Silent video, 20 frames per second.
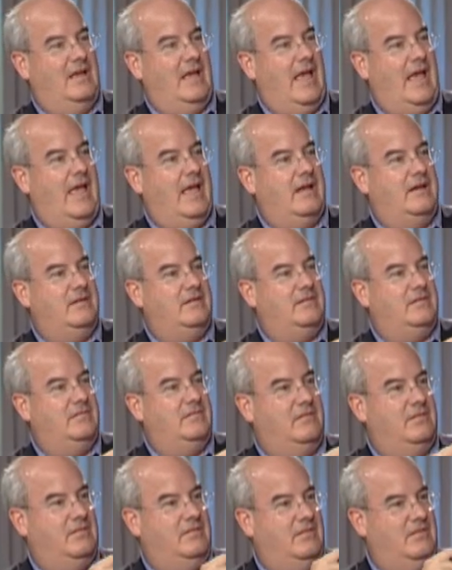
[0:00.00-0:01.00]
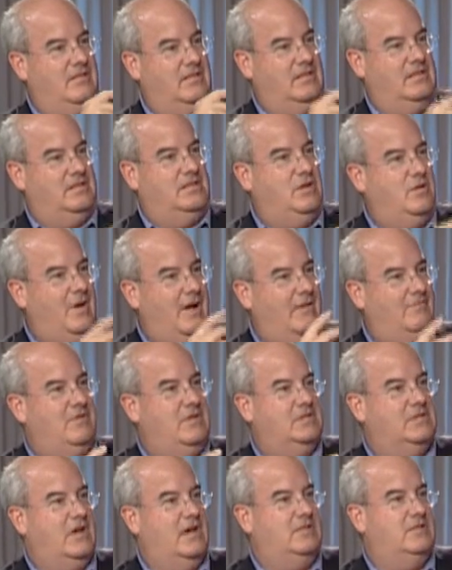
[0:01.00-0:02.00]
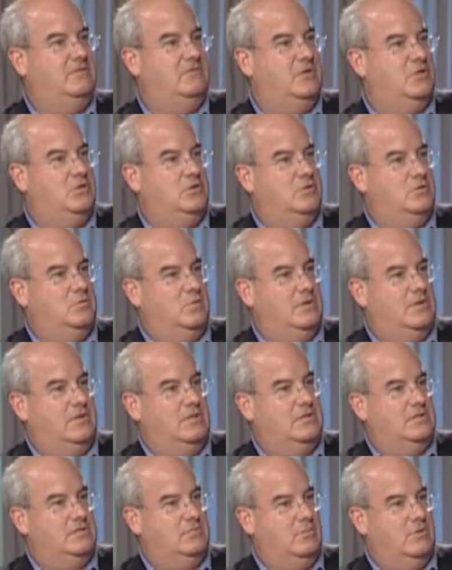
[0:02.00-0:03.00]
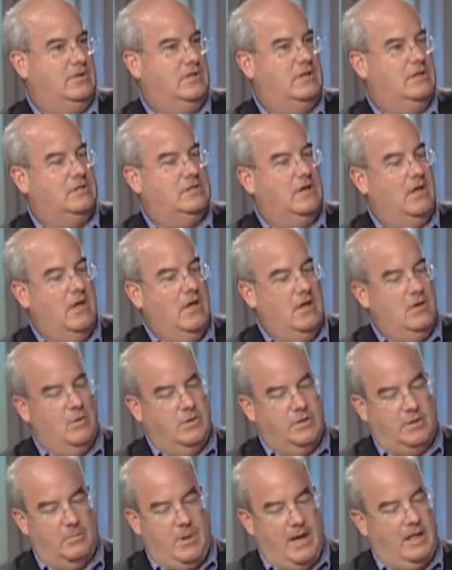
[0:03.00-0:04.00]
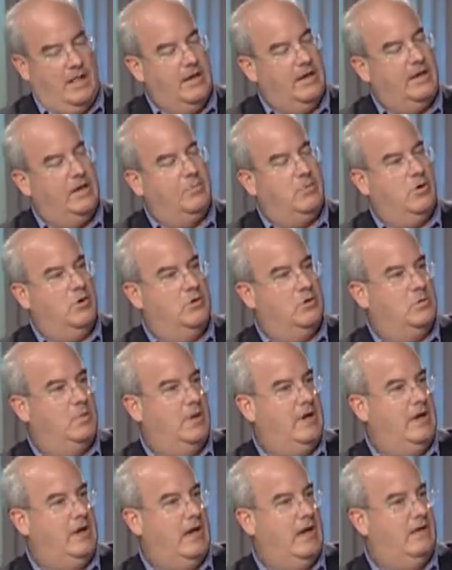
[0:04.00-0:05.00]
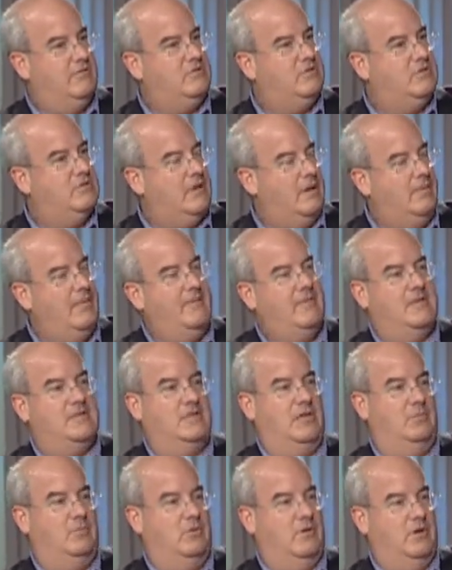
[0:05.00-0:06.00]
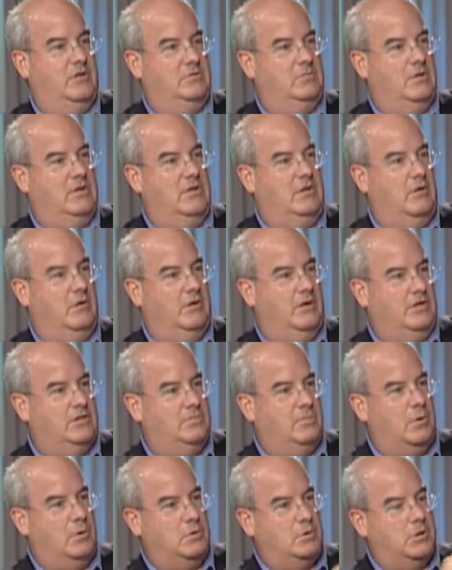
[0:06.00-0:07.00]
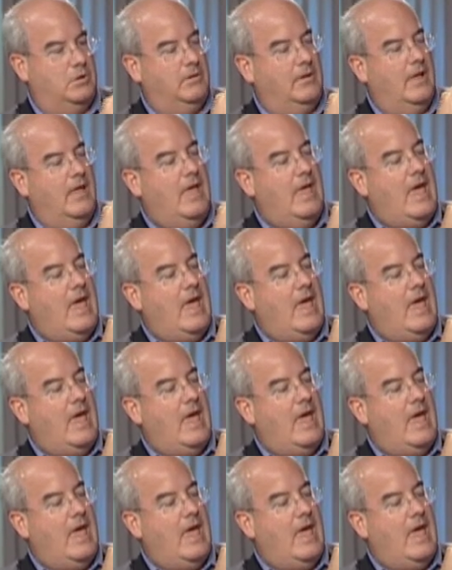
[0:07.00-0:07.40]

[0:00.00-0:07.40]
And this, you have these kinds of issues with, these, with this. With the Pelican approach, we can have some of the subarrays with a long exposure.